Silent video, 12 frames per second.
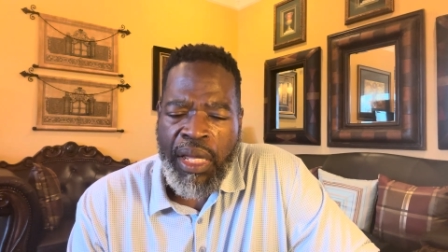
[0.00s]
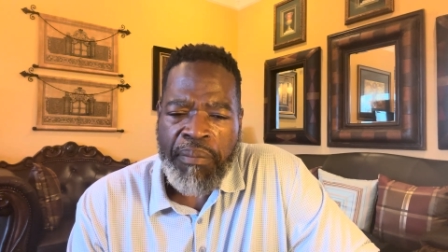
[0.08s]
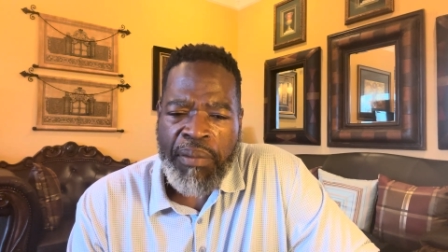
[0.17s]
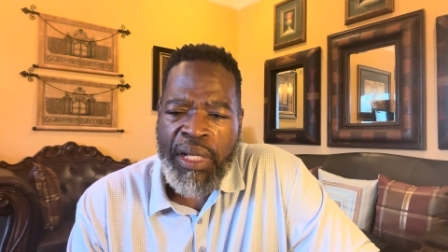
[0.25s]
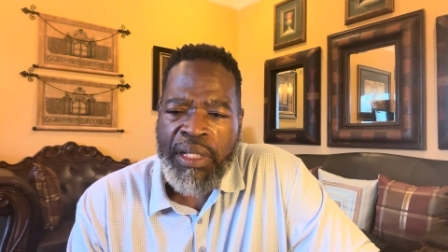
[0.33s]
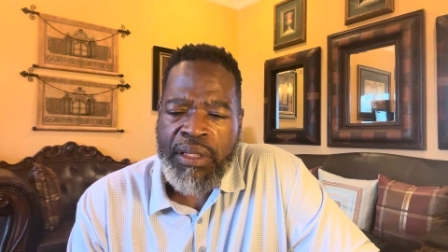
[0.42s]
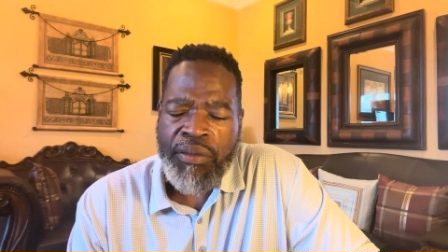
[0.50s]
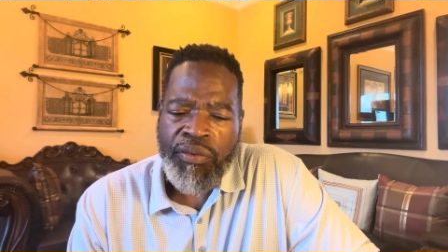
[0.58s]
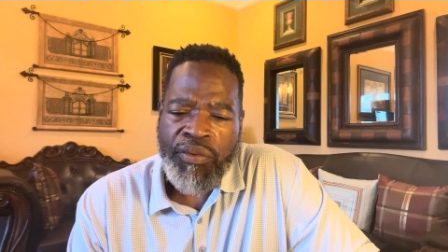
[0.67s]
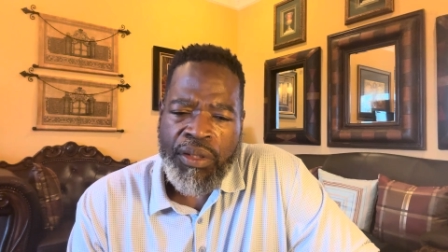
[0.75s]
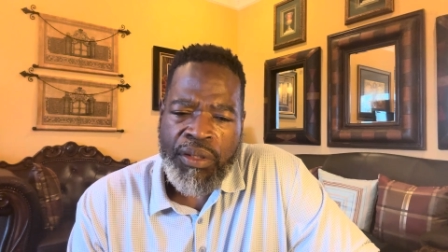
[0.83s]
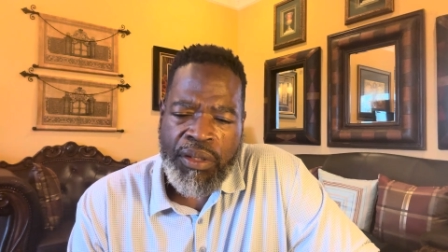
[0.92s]
but the,
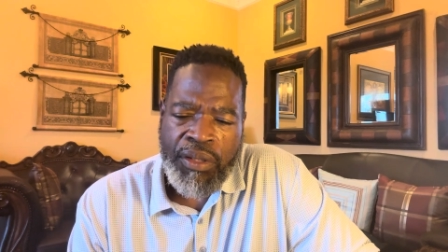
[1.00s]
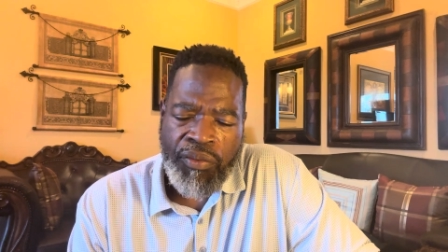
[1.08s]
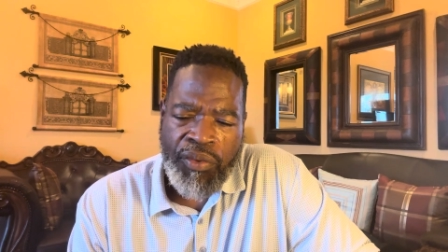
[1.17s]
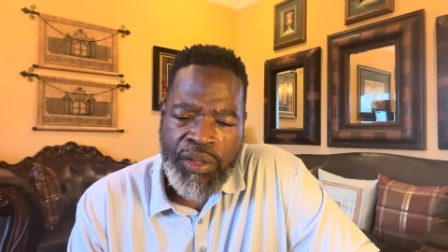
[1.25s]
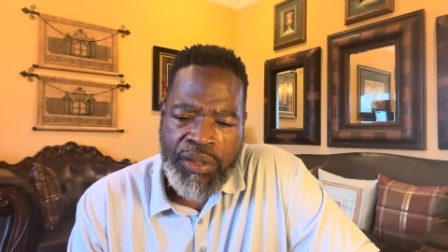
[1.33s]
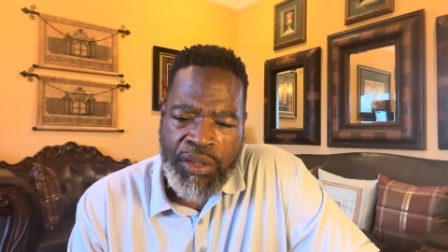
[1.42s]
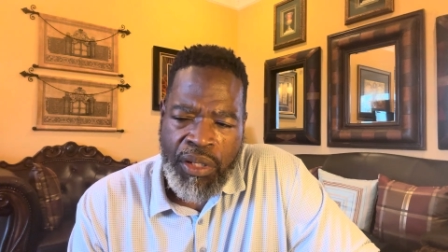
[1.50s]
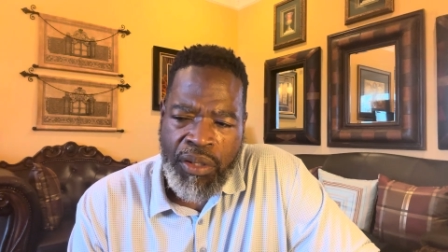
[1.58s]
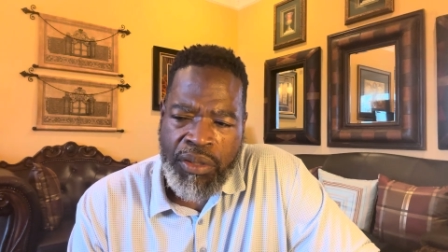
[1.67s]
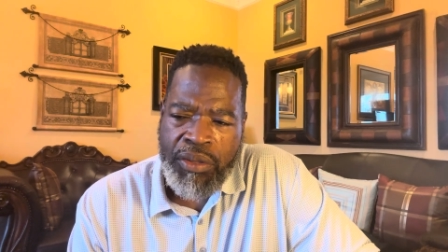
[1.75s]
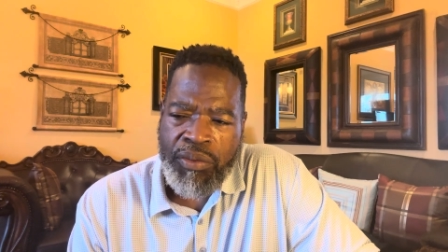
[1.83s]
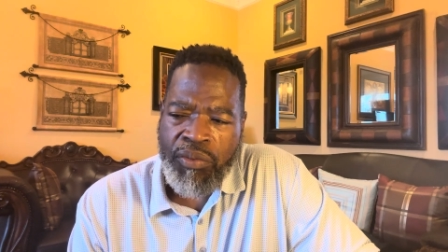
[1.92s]
re the
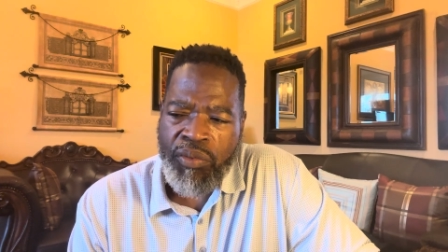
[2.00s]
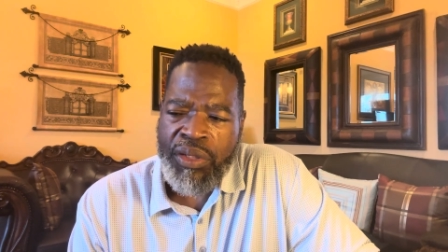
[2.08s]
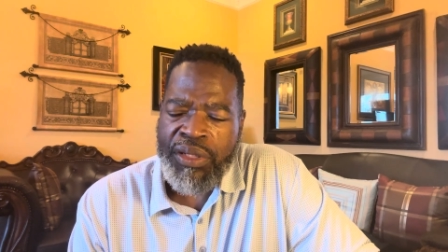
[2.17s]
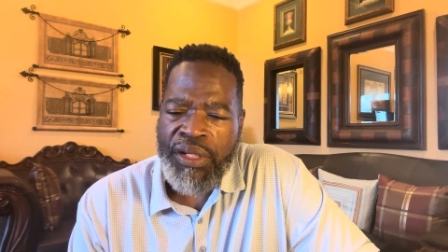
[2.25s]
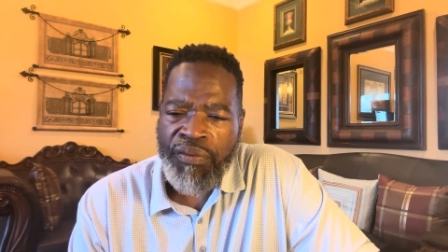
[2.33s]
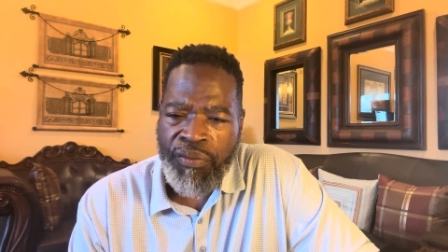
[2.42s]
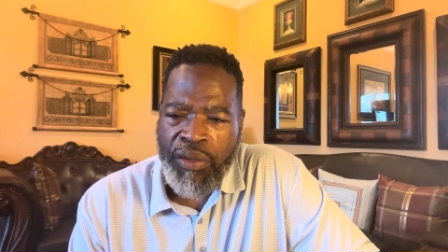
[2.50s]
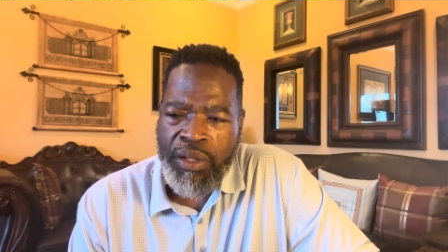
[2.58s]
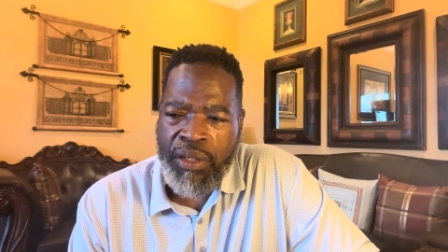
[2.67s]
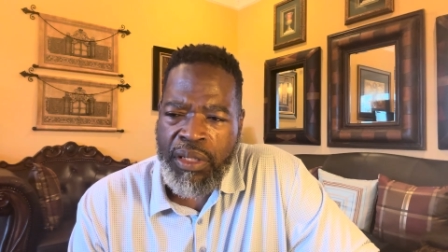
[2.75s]
results were different.